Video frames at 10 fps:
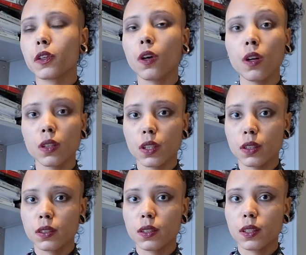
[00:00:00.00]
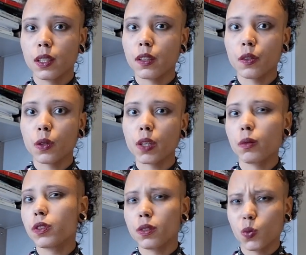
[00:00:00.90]
collar, and I thought I
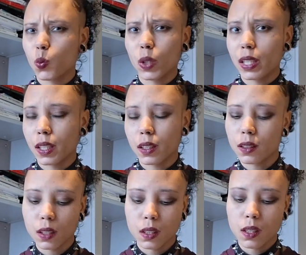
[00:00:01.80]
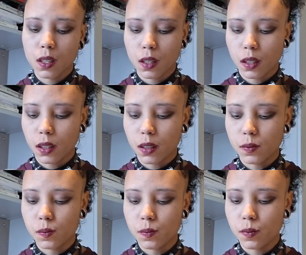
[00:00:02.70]
would just wing it.
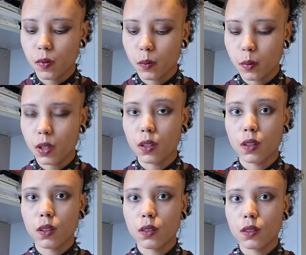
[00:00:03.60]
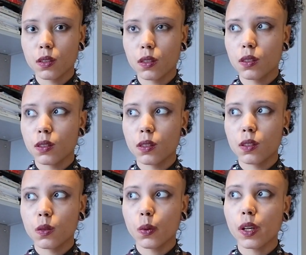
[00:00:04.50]
But
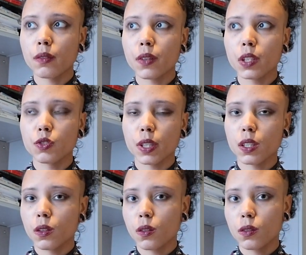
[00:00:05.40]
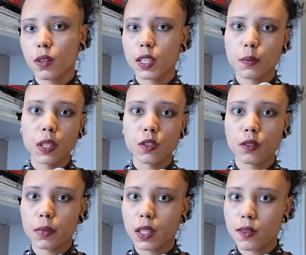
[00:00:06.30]
when I first tried it on, there's a
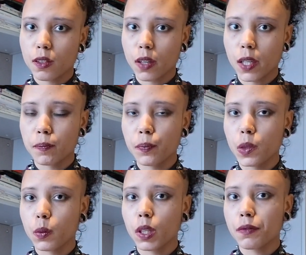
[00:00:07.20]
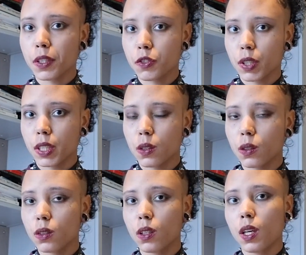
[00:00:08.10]
picture on my Instagram when I first tried it
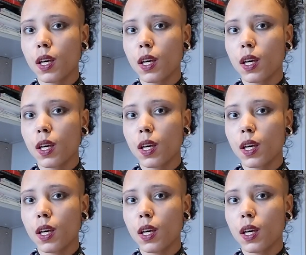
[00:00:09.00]
on,